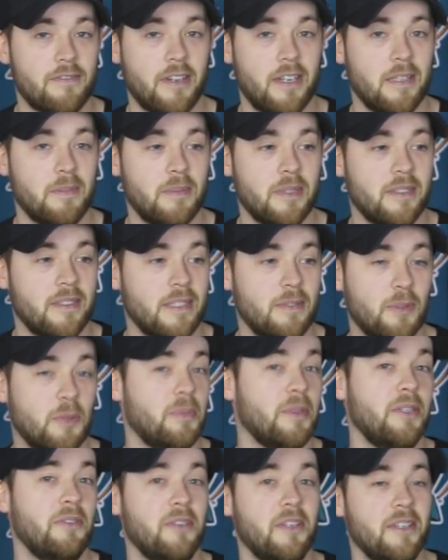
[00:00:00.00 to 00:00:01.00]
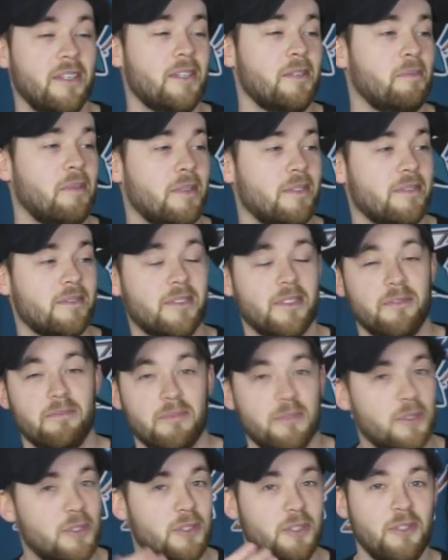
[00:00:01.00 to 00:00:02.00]
fine, but it won't be unique. But so
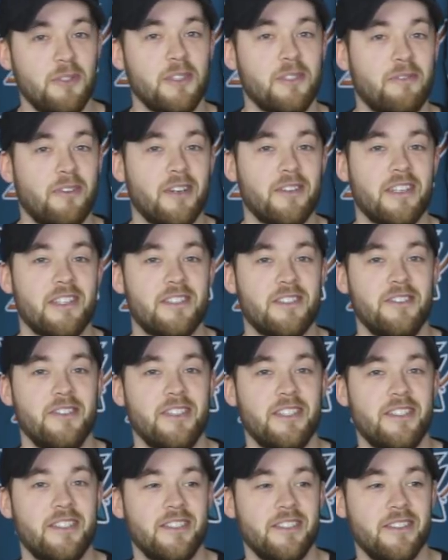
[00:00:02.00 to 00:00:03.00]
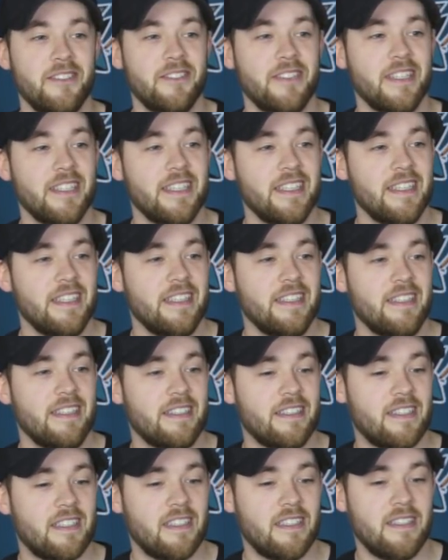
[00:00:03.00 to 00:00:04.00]
choose a font that's unique to you
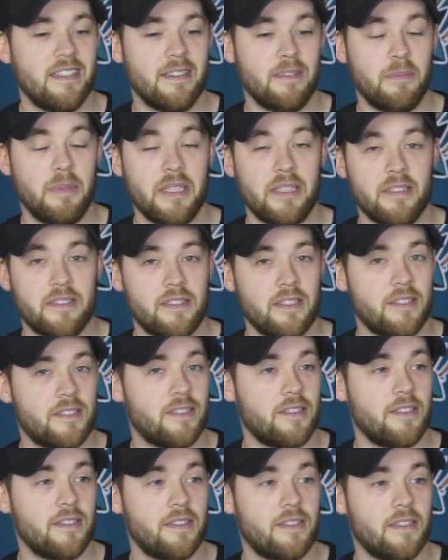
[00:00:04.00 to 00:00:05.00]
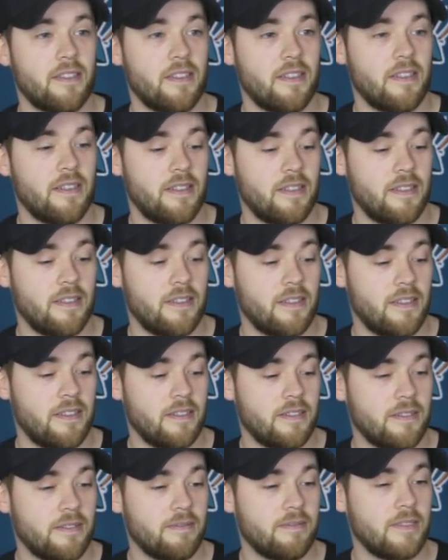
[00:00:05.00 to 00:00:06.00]
and be consistent
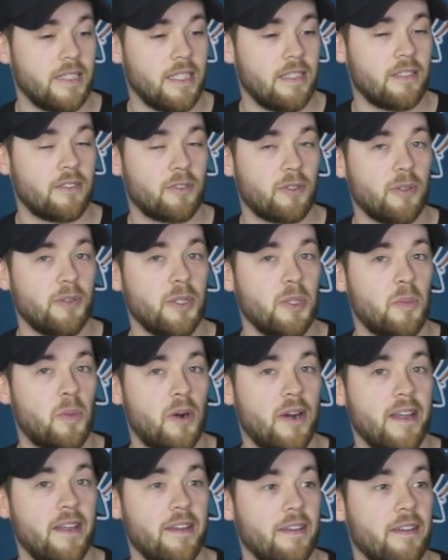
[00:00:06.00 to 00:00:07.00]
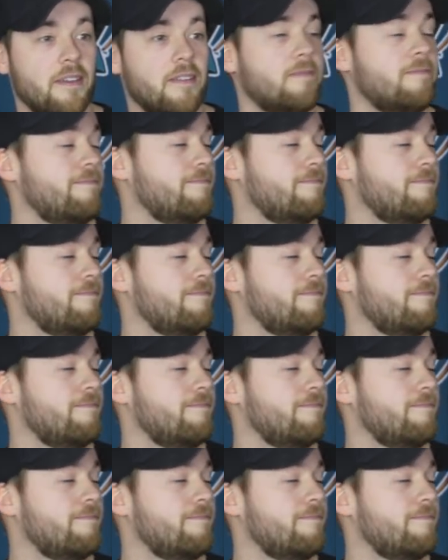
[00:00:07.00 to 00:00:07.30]
and, yeah, grow your brand.